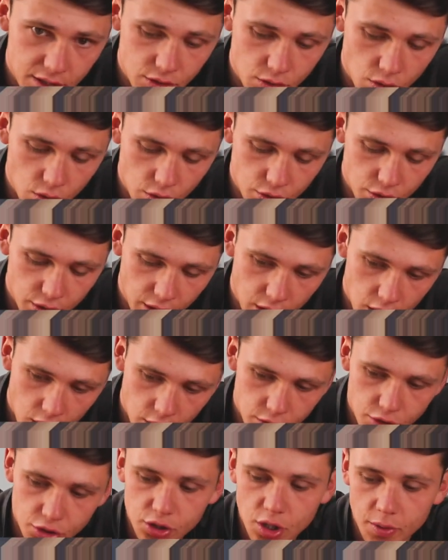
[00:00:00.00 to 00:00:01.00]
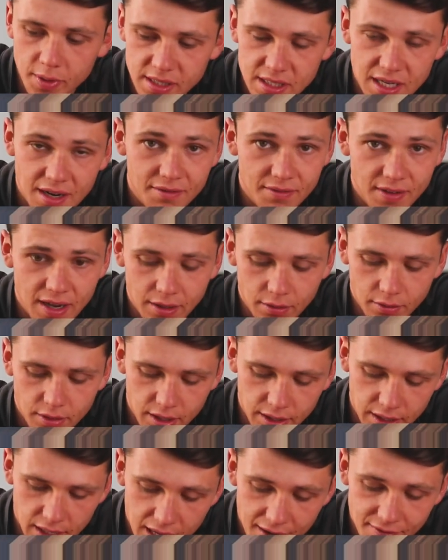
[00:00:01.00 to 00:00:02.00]
score, so they can't just go into that final
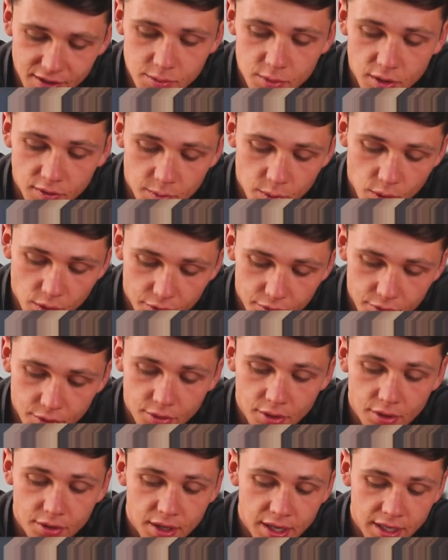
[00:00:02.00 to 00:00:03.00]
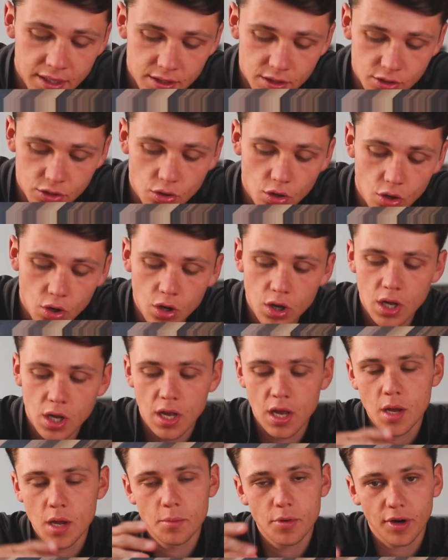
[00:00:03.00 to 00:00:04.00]
third. They have to move the ball through the thirds to score.
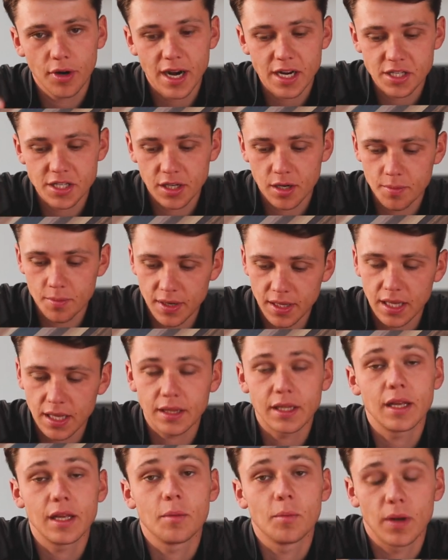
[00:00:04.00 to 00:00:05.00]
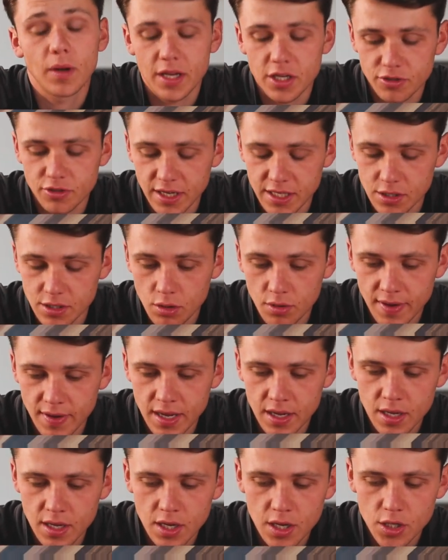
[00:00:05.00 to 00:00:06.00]
Progression can be that they can play straight over,
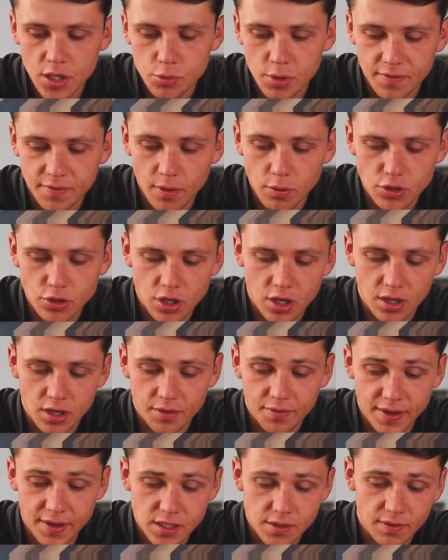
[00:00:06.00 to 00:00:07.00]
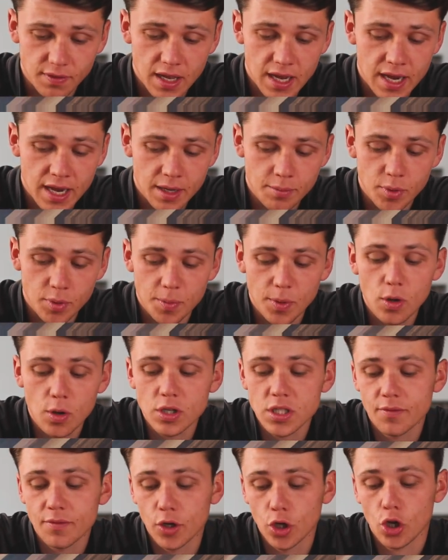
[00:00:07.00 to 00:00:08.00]
so we're focusing on our defensive line. But because
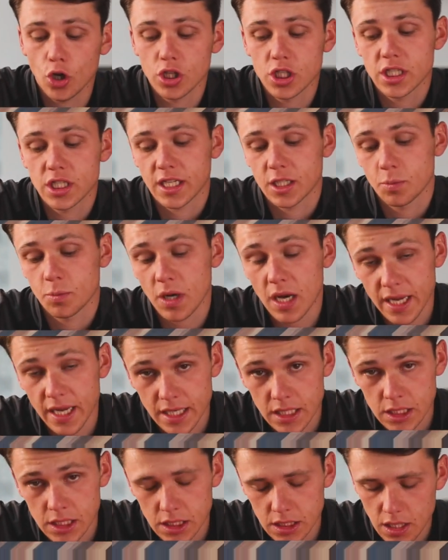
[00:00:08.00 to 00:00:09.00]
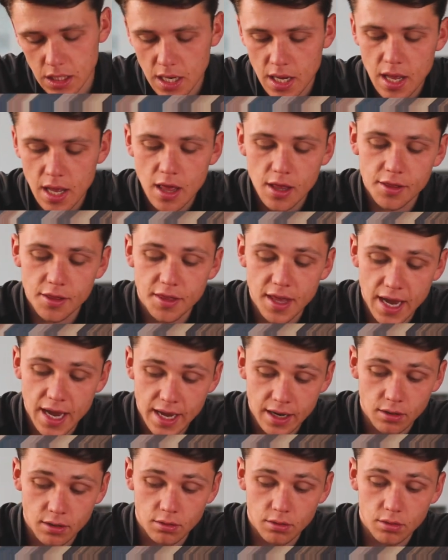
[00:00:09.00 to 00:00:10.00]
they've only got 6 players,
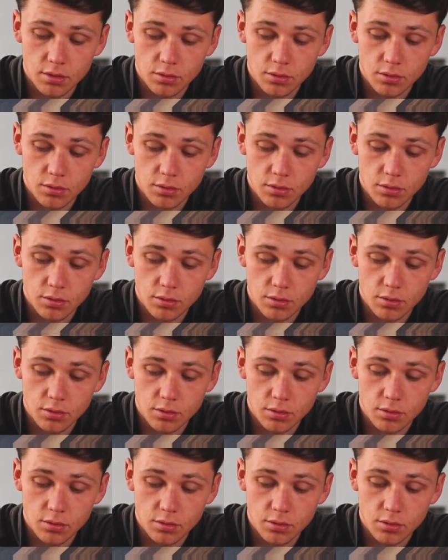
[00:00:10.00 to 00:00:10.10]
then